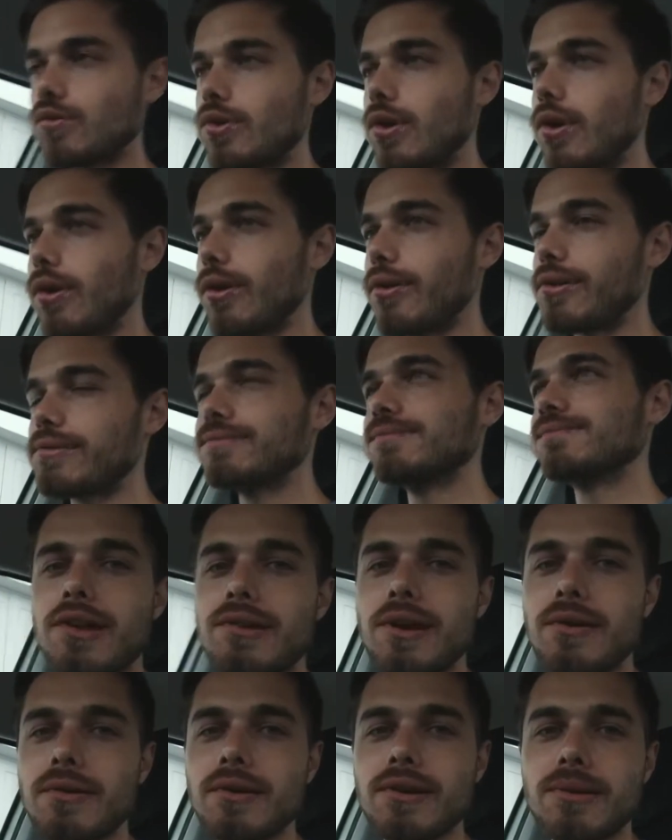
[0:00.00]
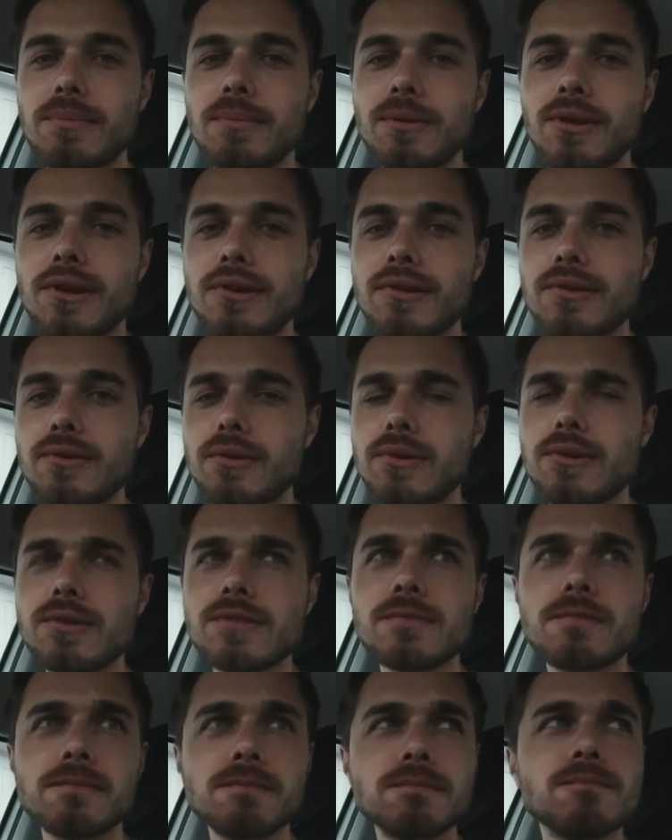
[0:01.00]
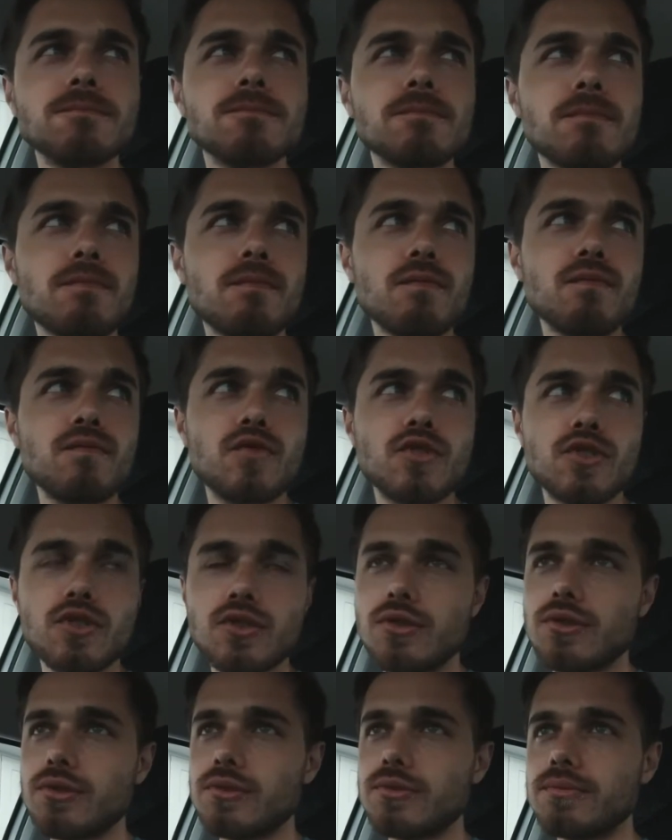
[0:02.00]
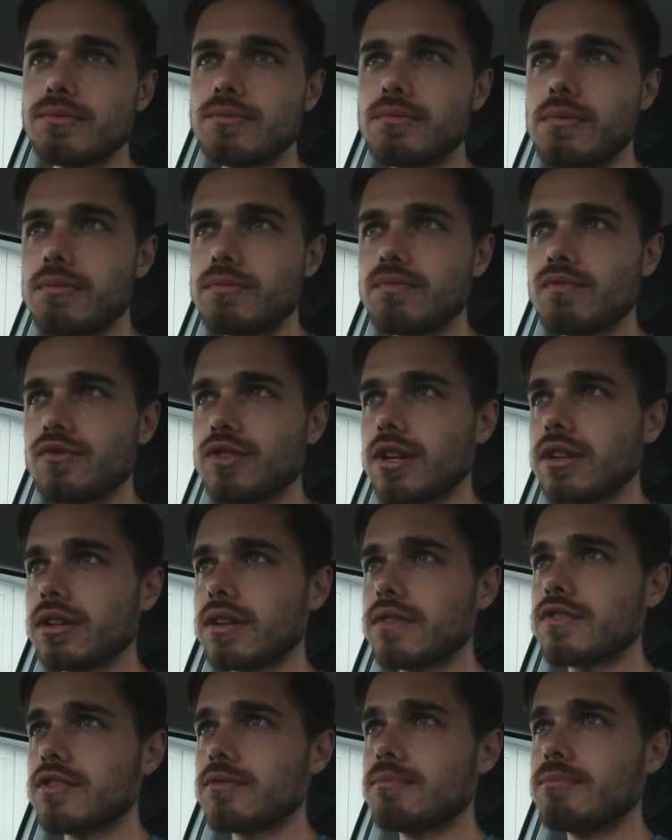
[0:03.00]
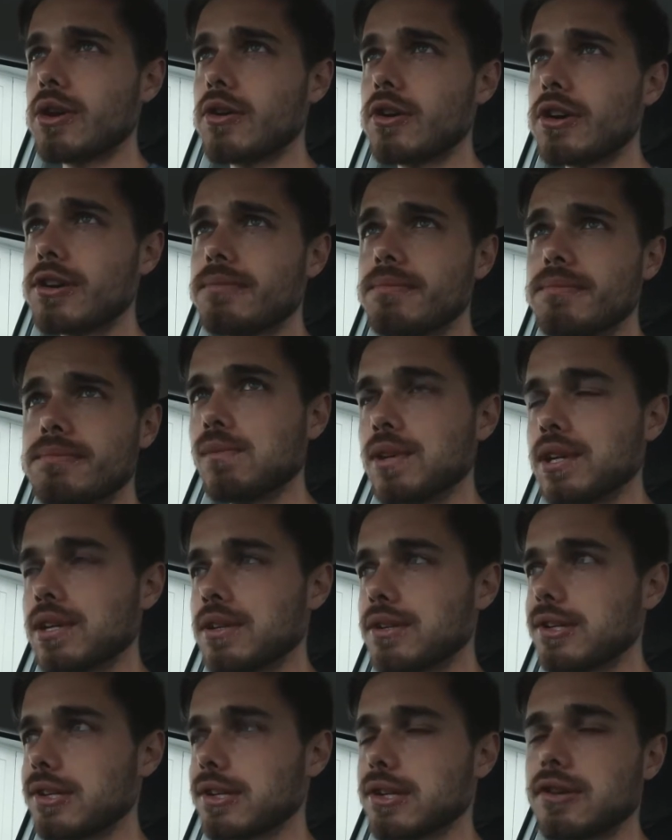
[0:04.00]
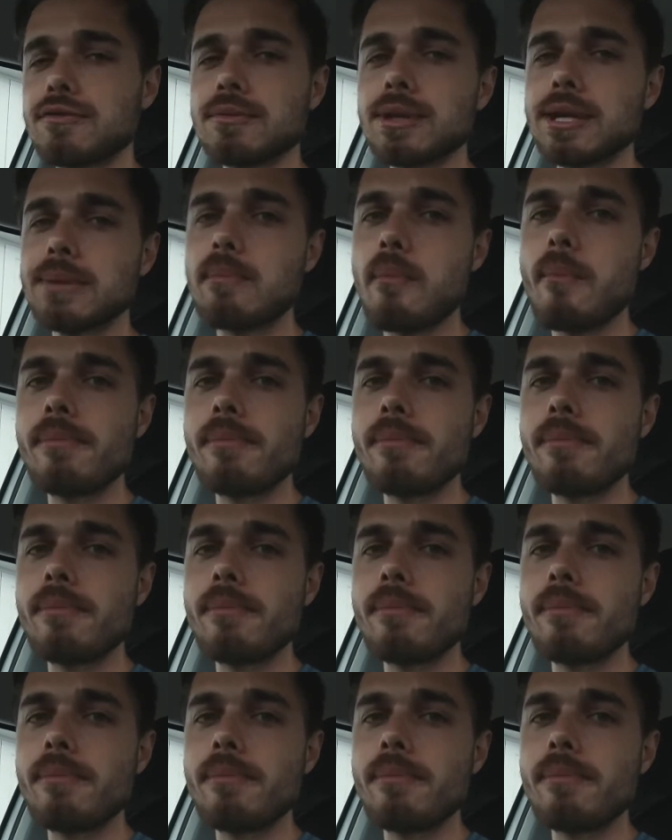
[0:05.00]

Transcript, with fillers: Oh, and now we're gonna plot a course to the cliffs of Moher and uh, go from there.